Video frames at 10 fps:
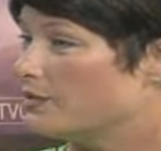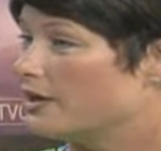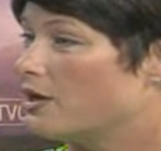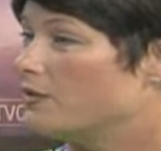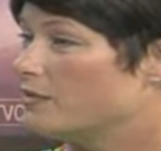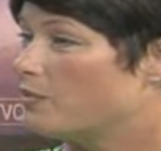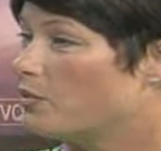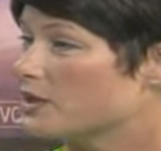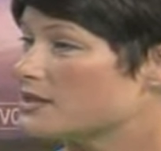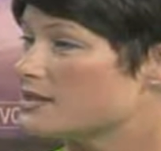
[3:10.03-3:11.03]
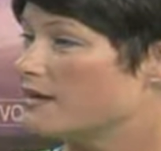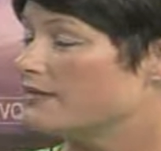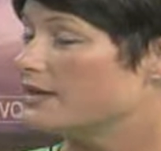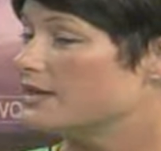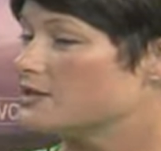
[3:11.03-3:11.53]
We know the importance
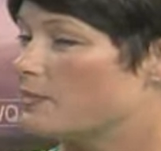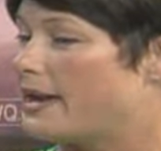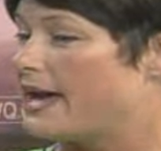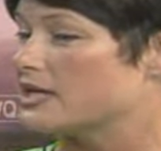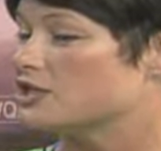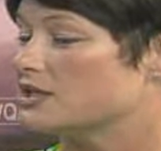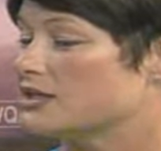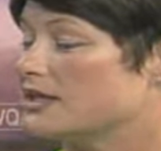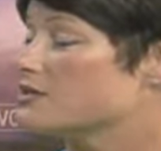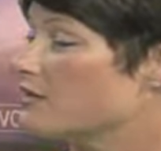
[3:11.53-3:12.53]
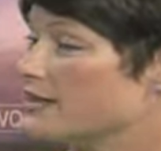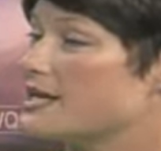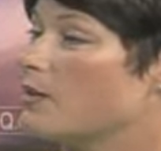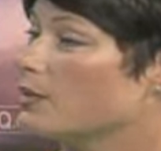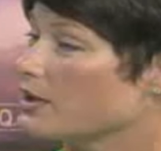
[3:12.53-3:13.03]
of it. It's our passion, and so
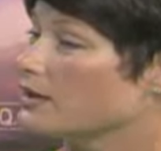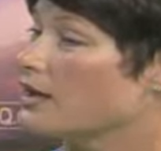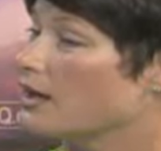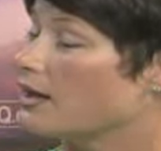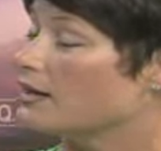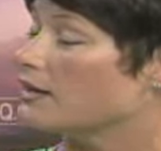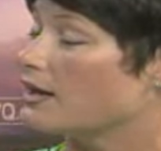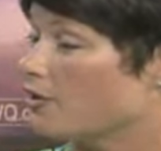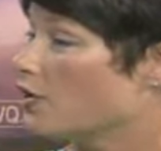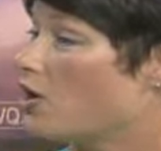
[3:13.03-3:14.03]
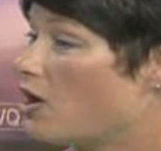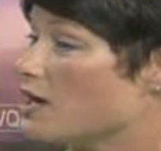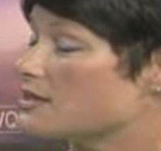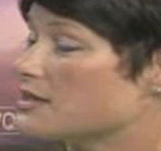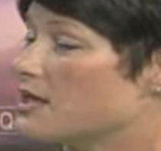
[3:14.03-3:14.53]
that's how we're to uh, cut our
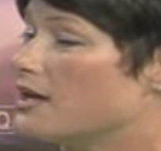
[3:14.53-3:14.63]
cost.